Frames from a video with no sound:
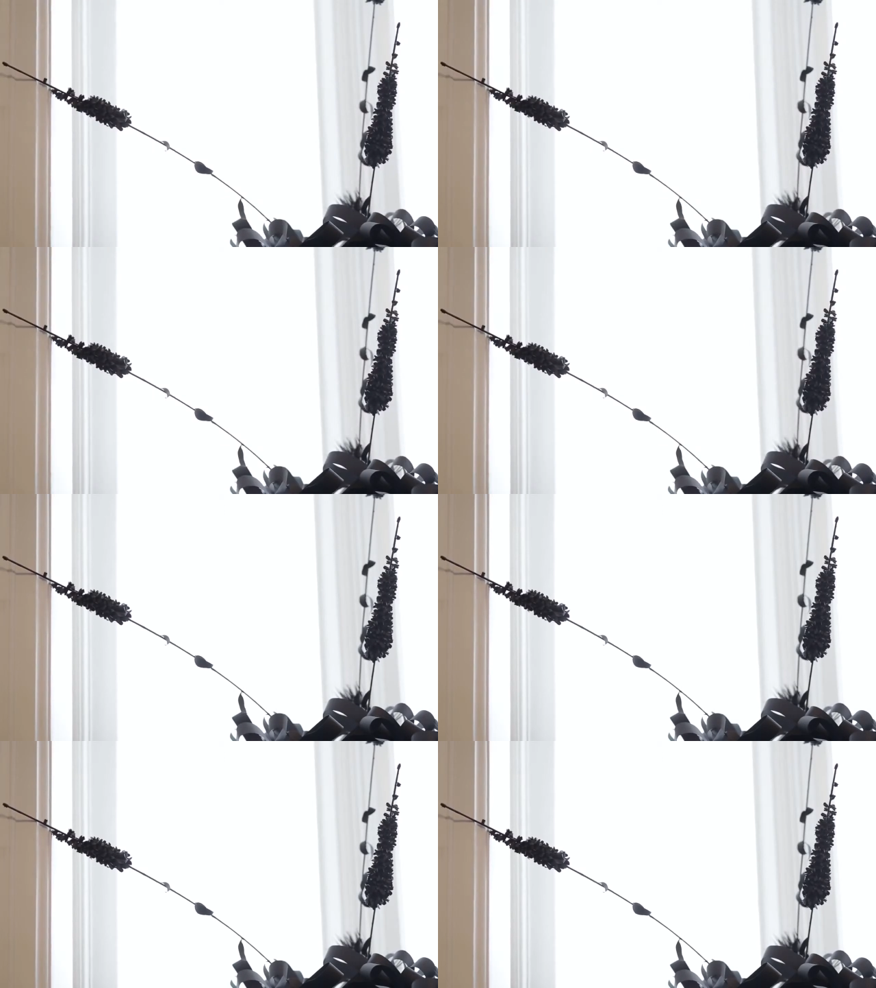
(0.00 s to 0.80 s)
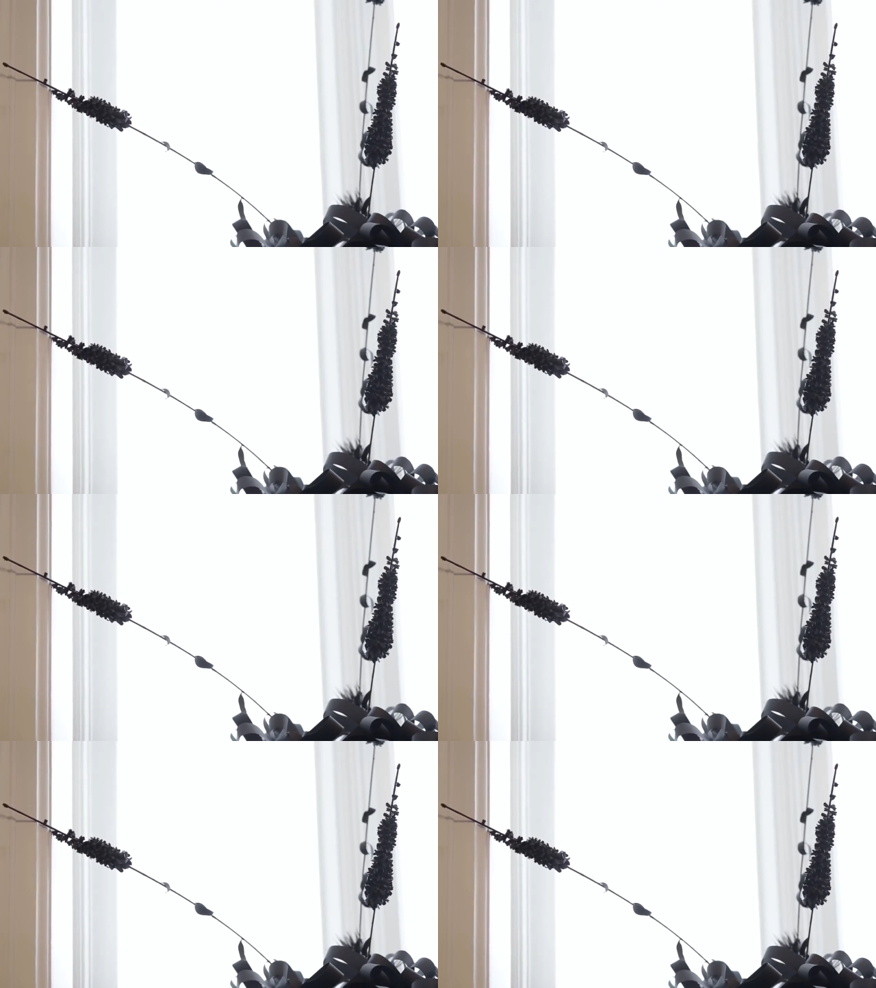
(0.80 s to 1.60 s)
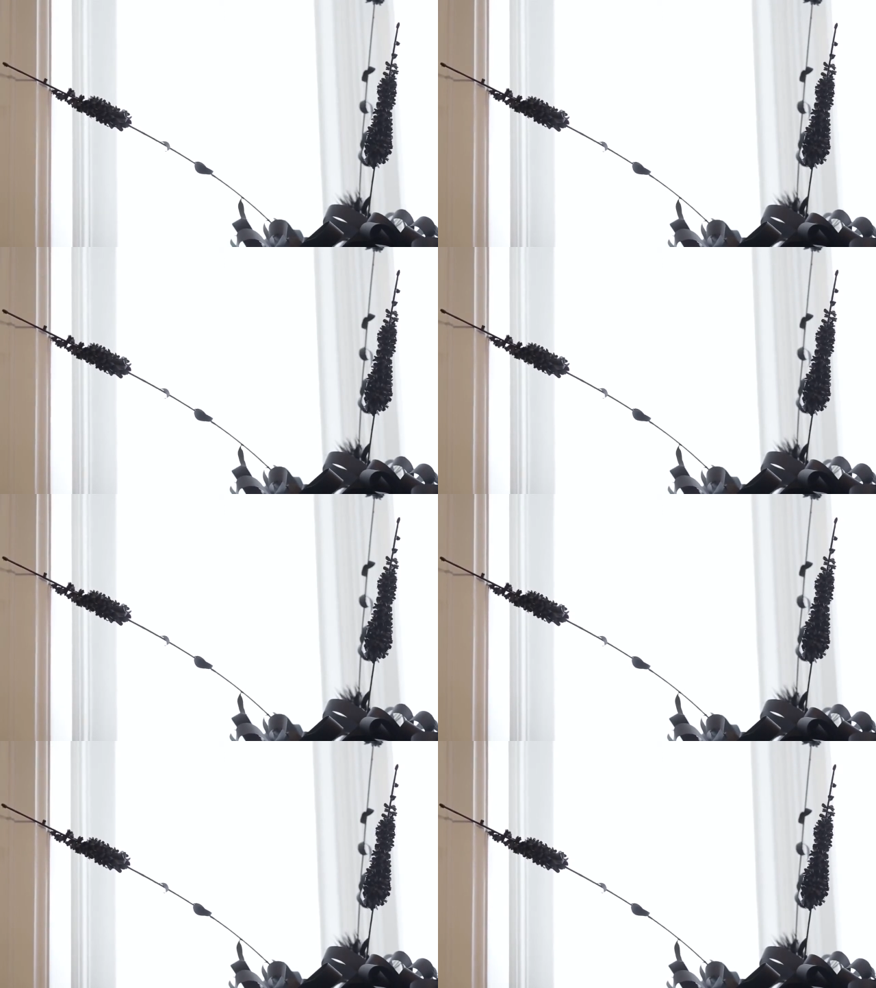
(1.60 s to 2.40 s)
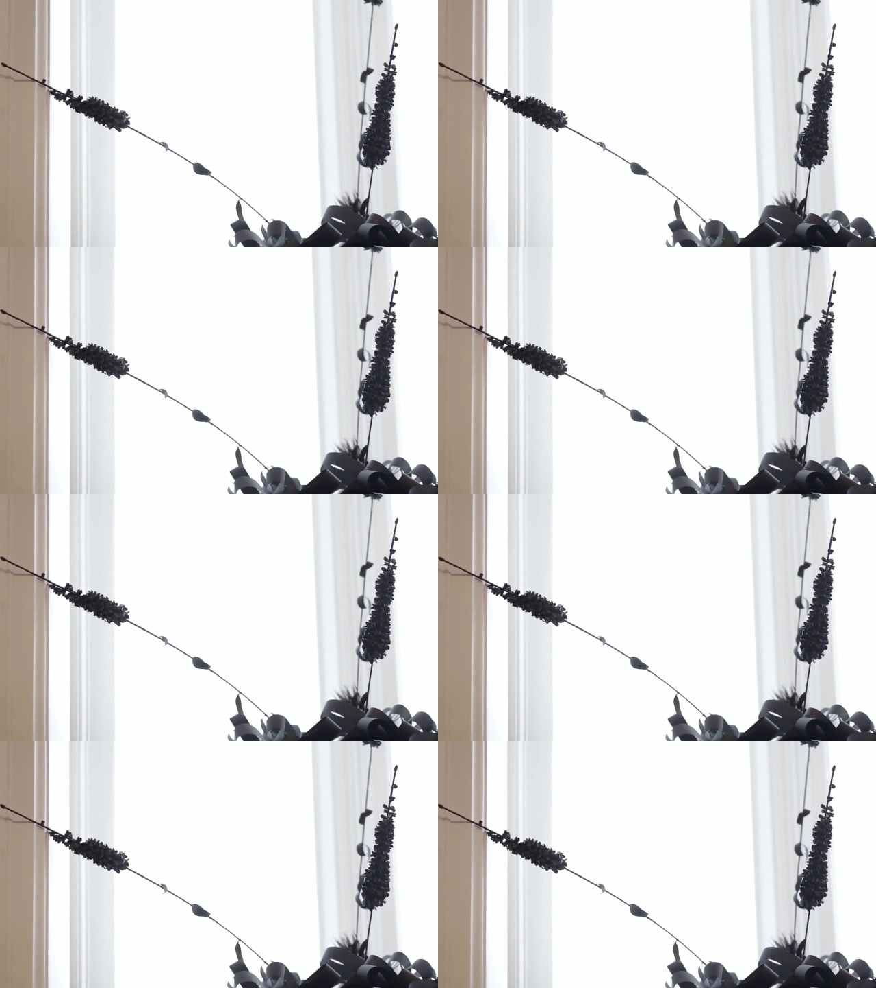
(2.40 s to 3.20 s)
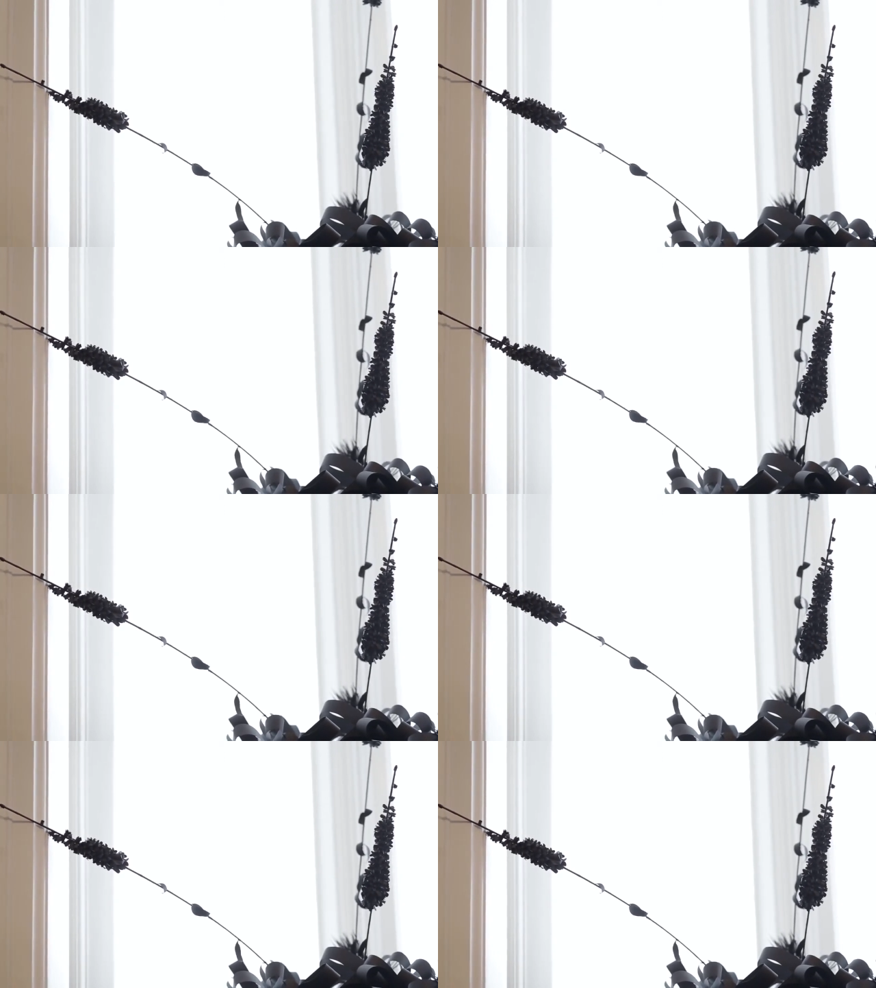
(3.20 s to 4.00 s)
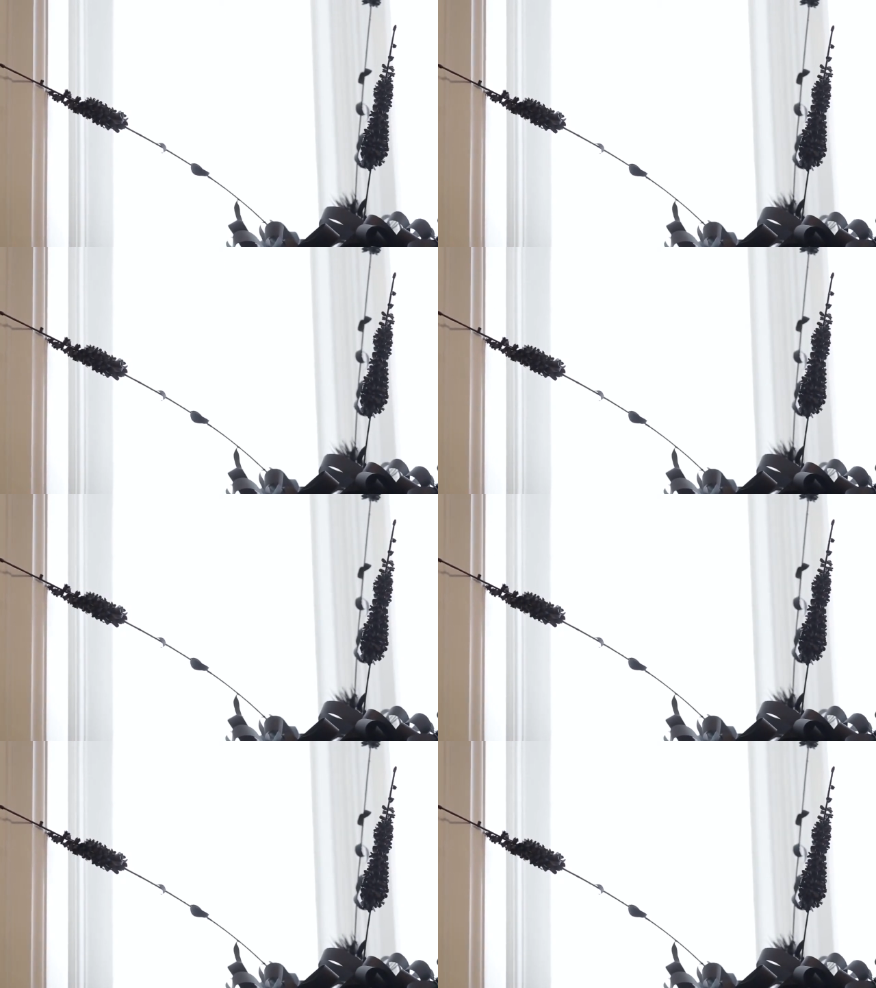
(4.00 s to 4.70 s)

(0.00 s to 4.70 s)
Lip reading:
No face is visible, so there are no lips to read.